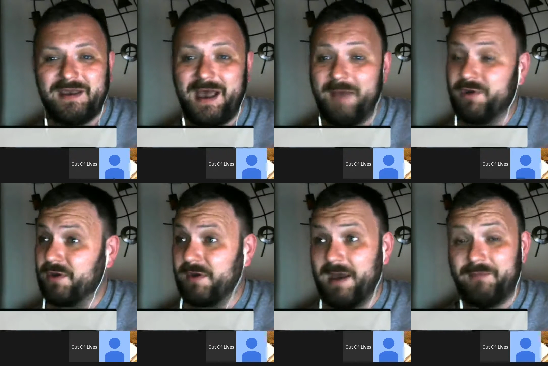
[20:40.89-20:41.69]
I'm going
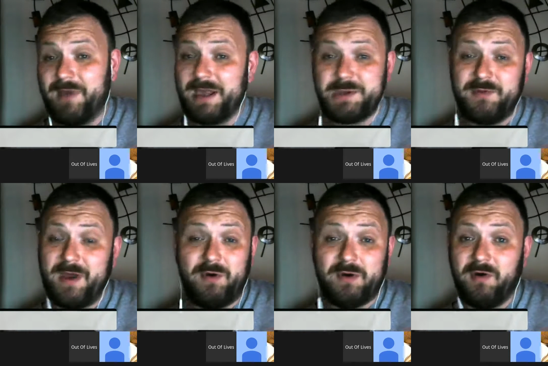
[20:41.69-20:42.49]
to, actually, when I
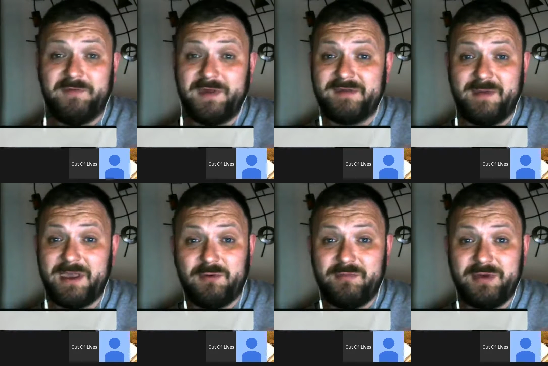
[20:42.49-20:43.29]
log off this, I might
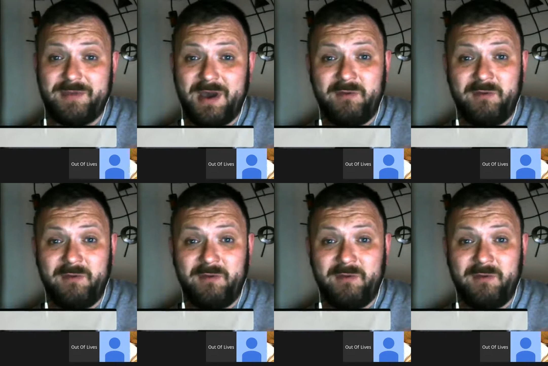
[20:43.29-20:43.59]
go and play Battlefield.